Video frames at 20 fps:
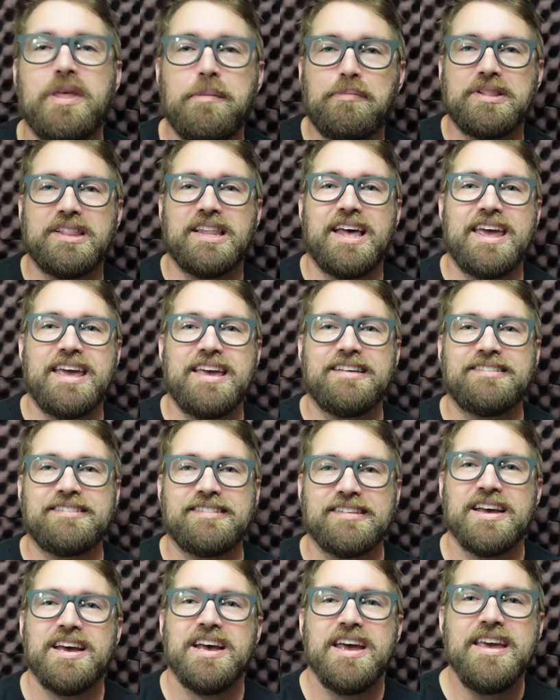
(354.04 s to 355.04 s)
the
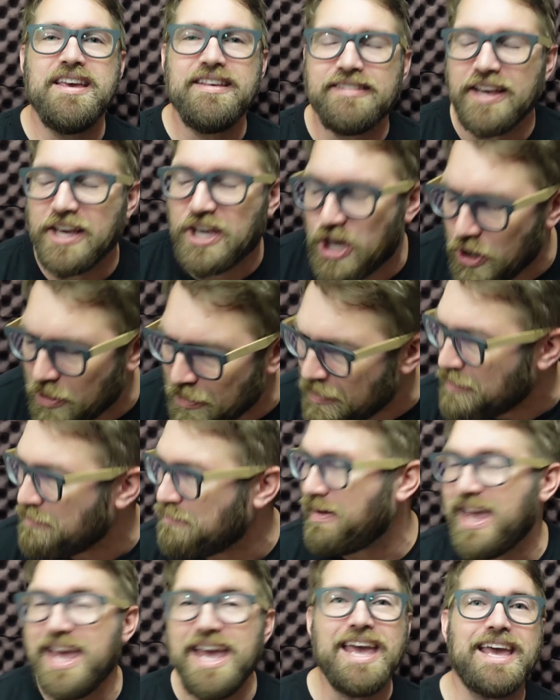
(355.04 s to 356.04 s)
place. He's a human
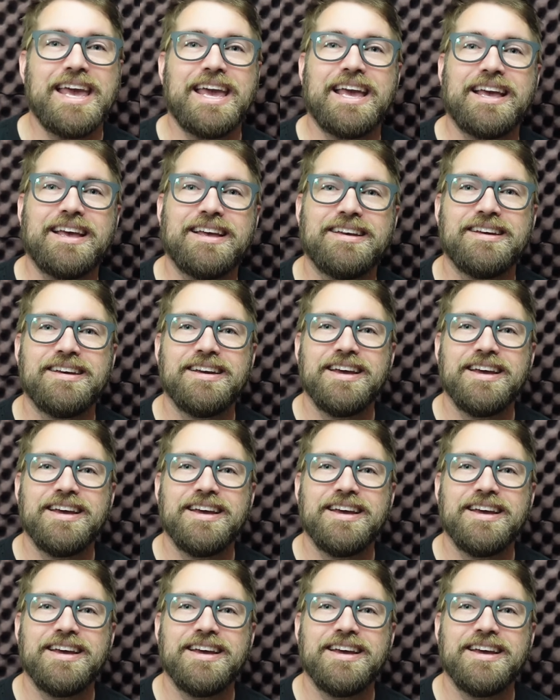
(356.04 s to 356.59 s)
being.